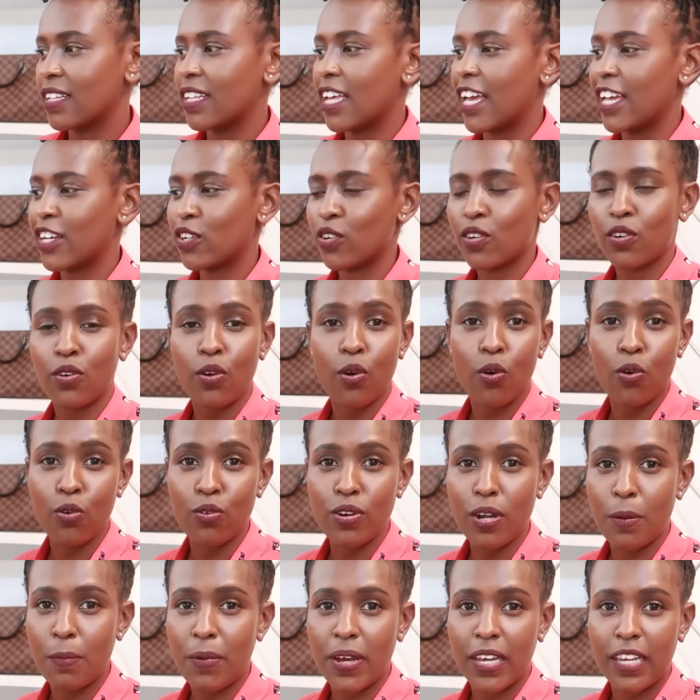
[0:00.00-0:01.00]
I don't
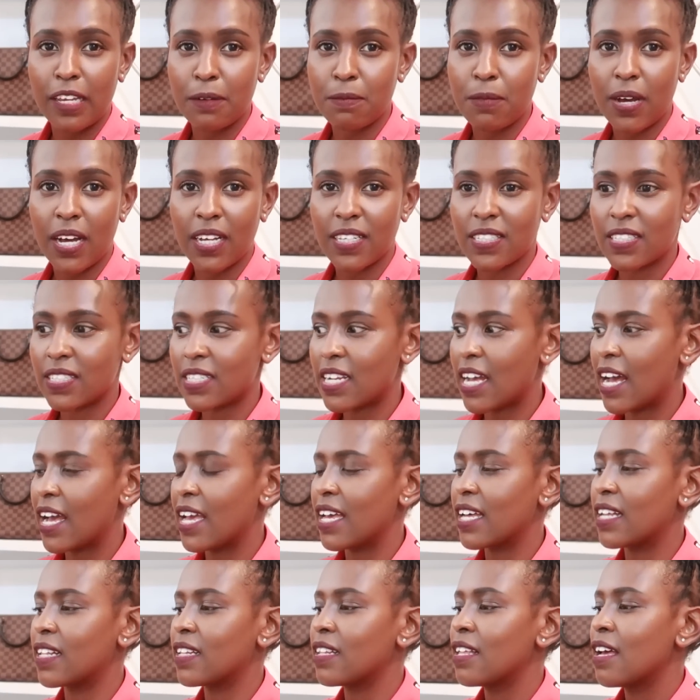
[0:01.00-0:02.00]
own a bucket bag
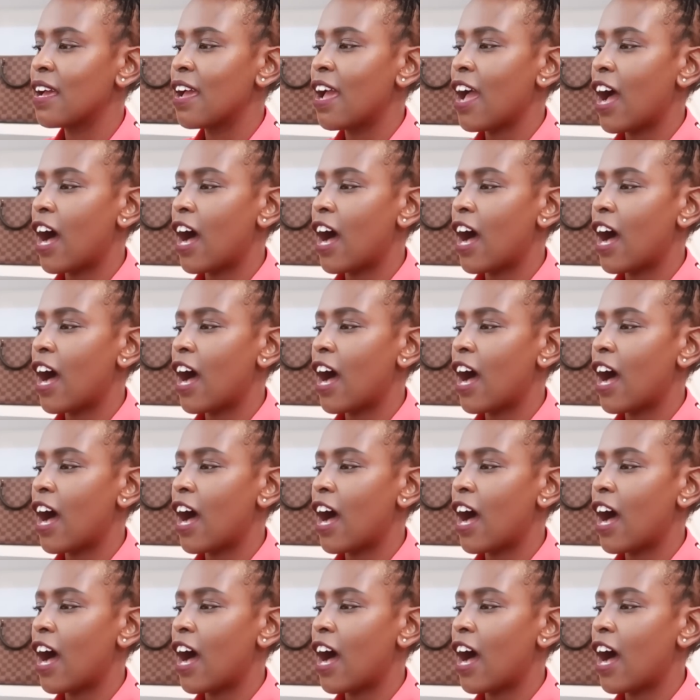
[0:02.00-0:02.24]
style.